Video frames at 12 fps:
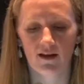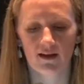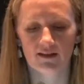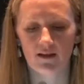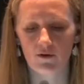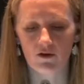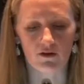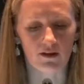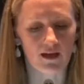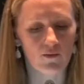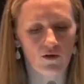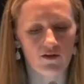
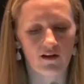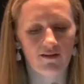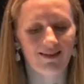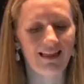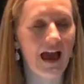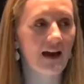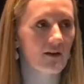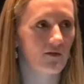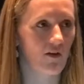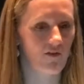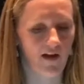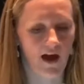Similarly, were there lack of
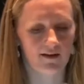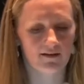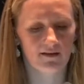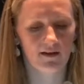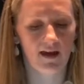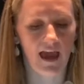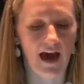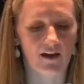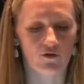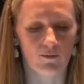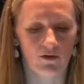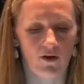effects
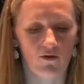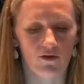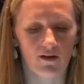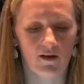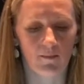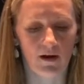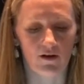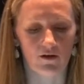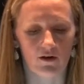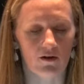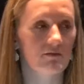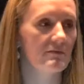at or below the
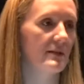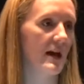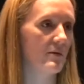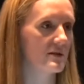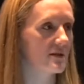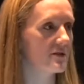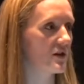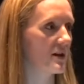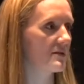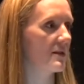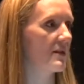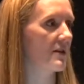comparator? That would
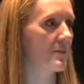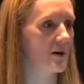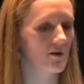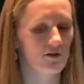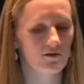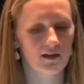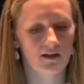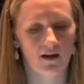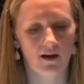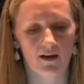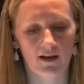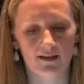suggest that the comparator is
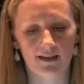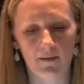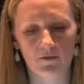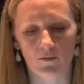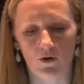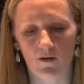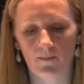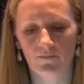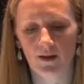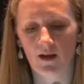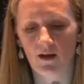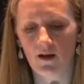acceptable.
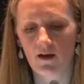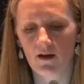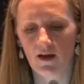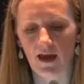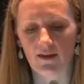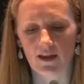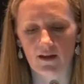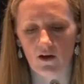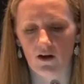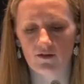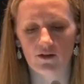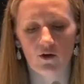And then
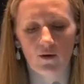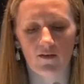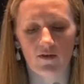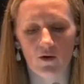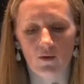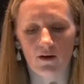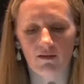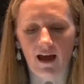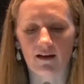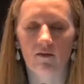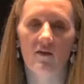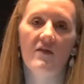also, if there were a
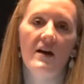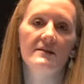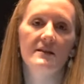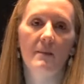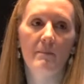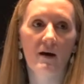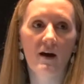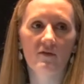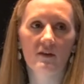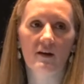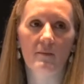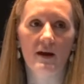lack of effects above
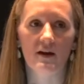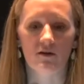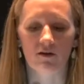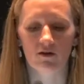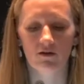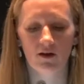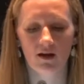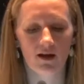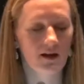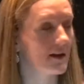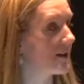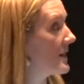the comparator,
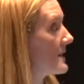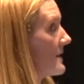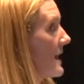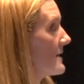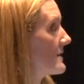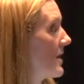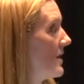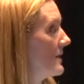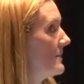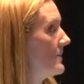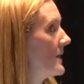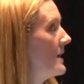in this last
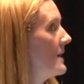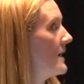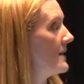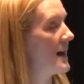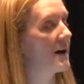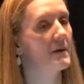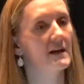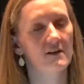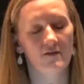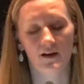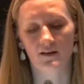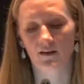column, that might
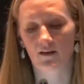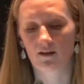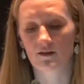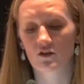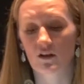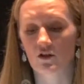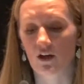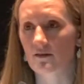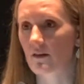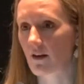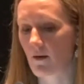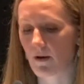suggest
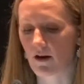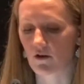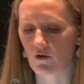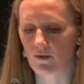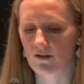that the comparator